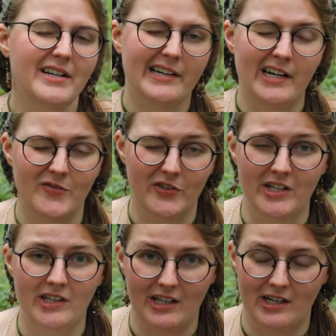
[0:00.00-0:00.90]

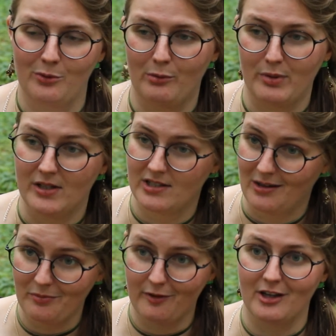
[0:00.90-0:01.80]
confident that it will be
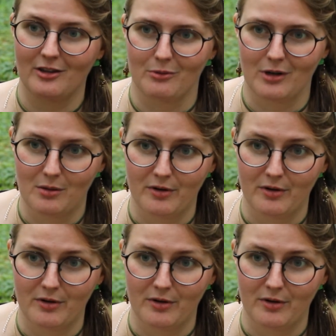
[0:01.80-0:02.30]
something in the realm